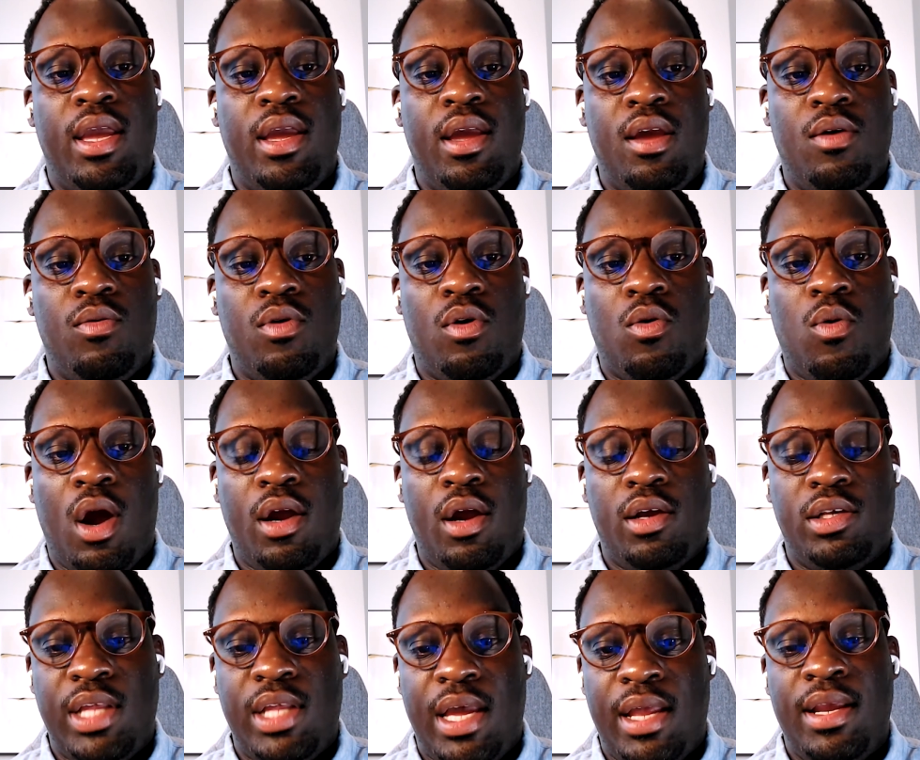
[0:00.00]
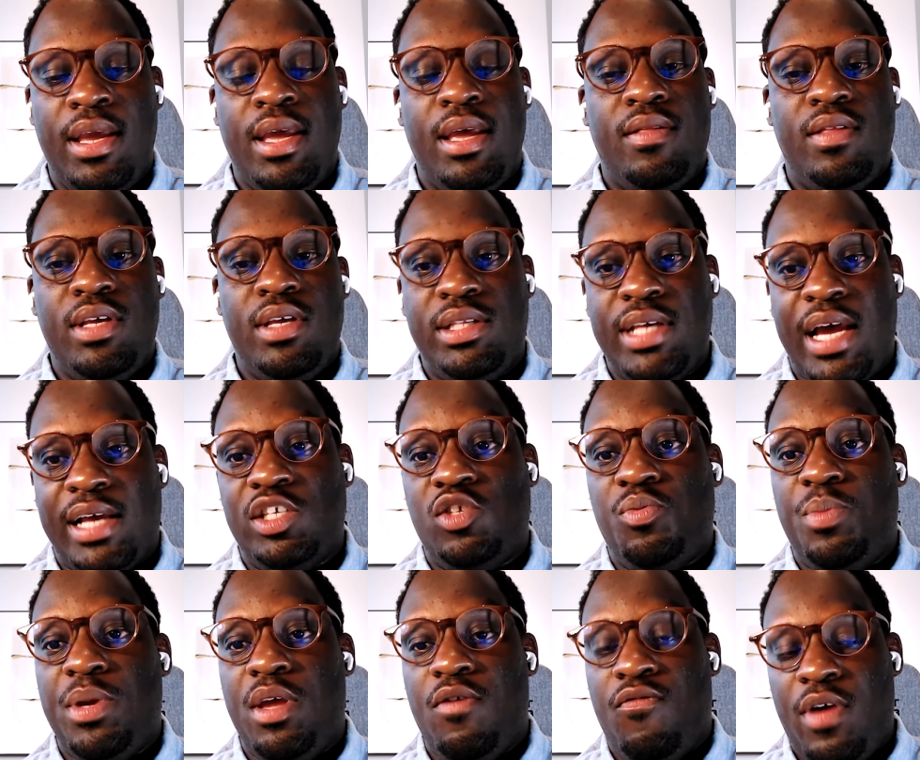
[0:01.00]
It, it requires that these
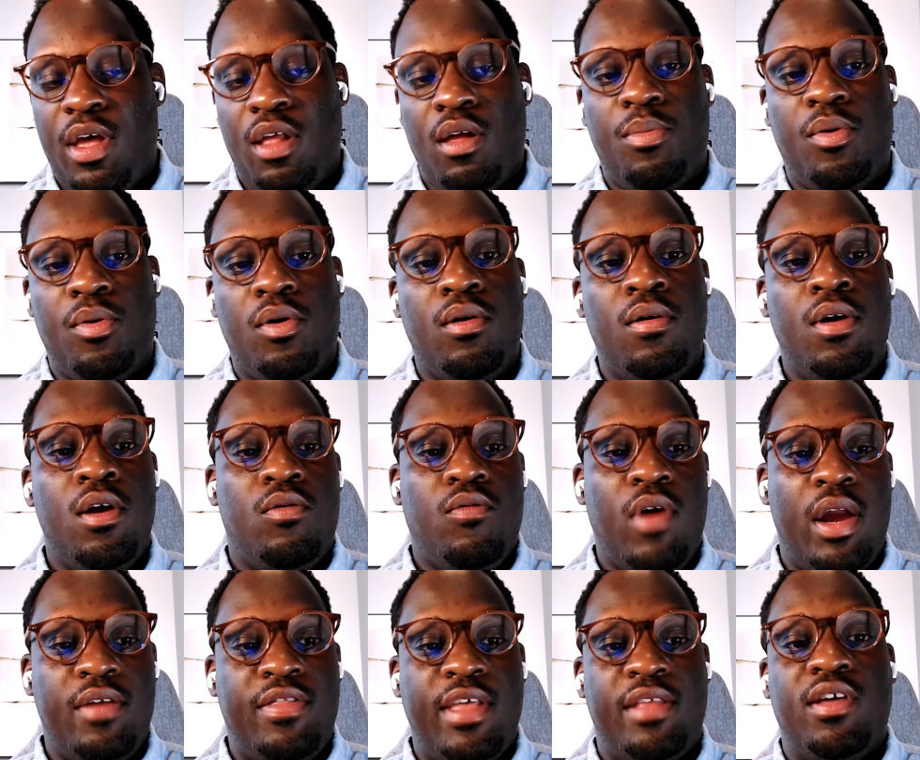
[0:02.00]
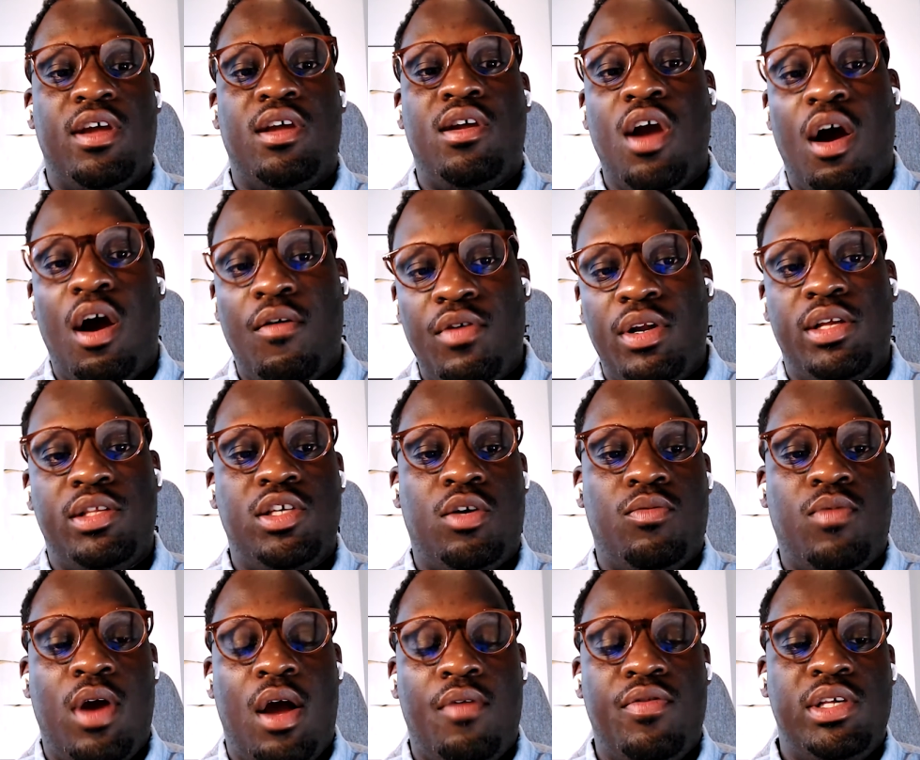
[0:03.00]
assets be available, right? That the governance
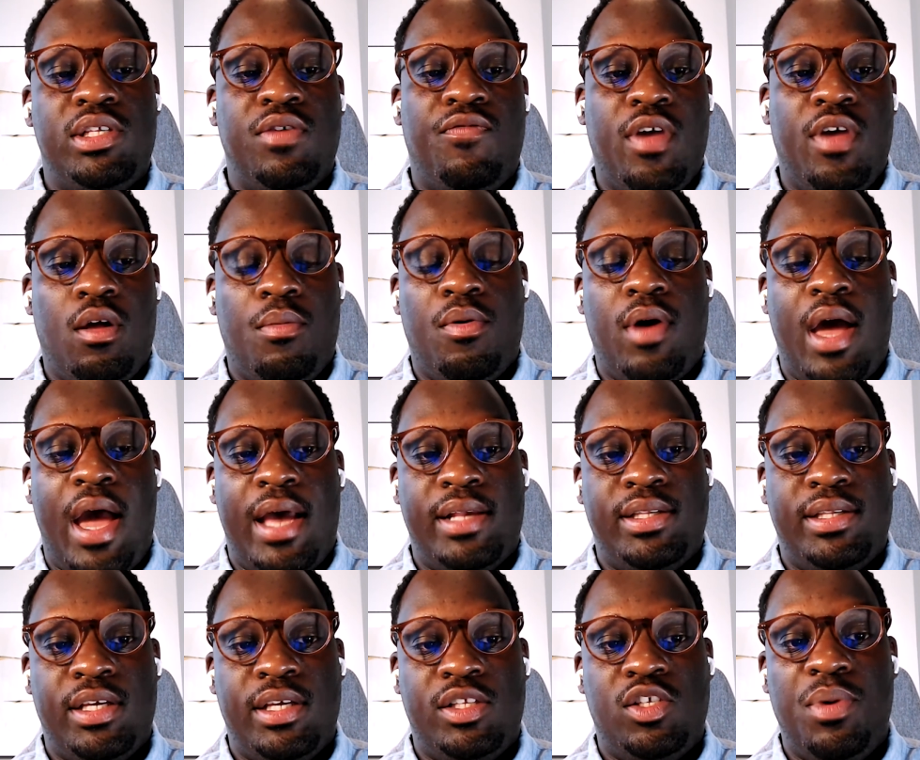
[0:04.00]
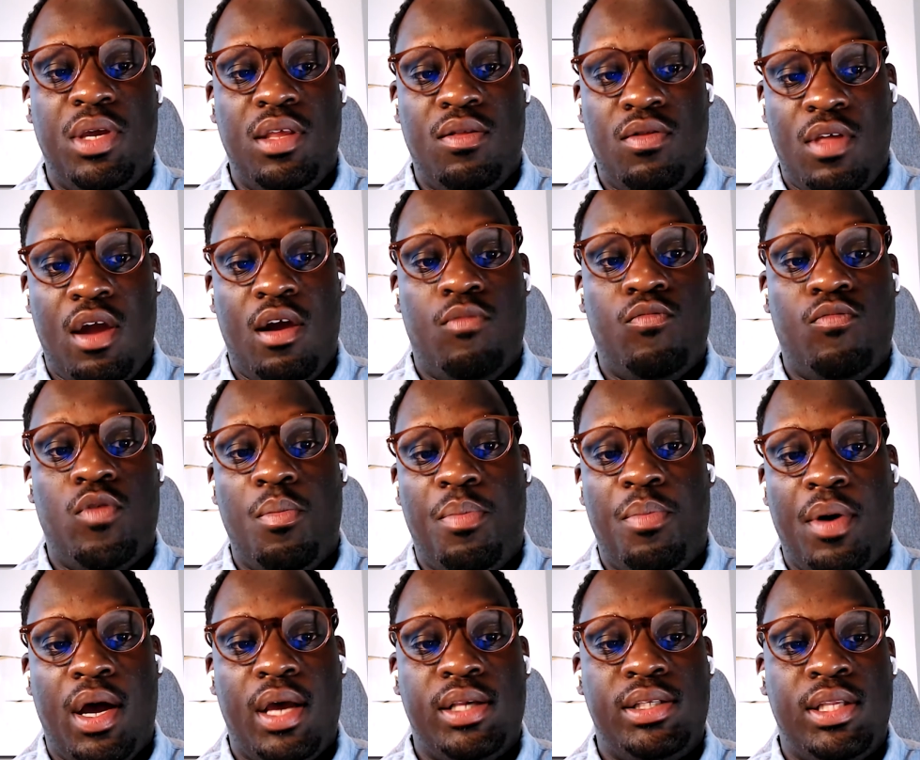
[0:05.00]
around these available assets be there and
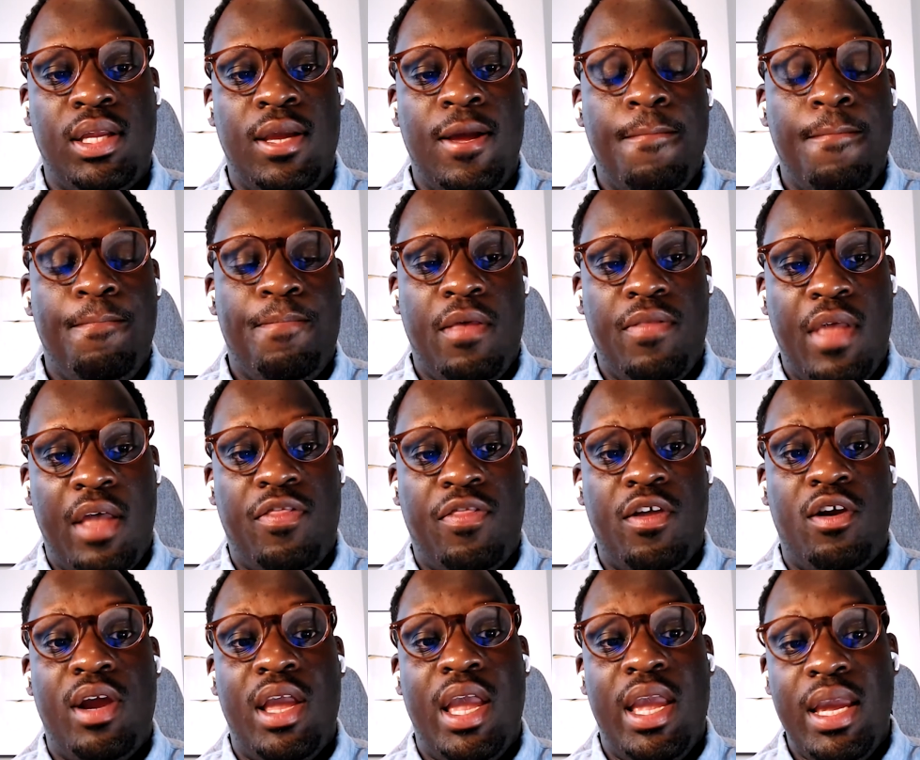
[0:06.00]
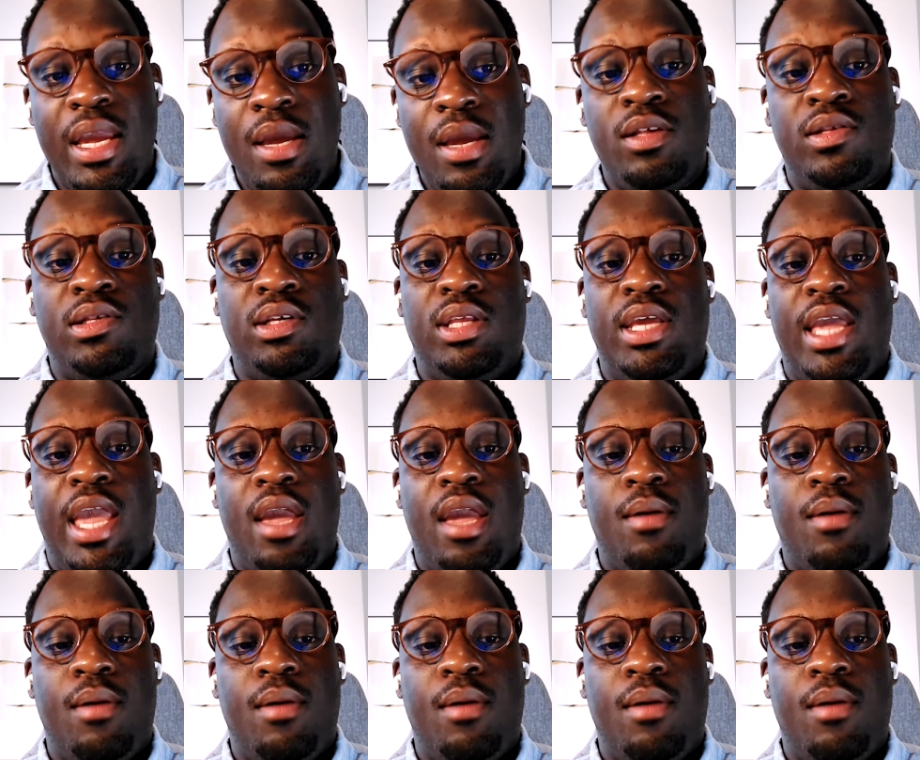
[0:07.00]
robust, and that they're easily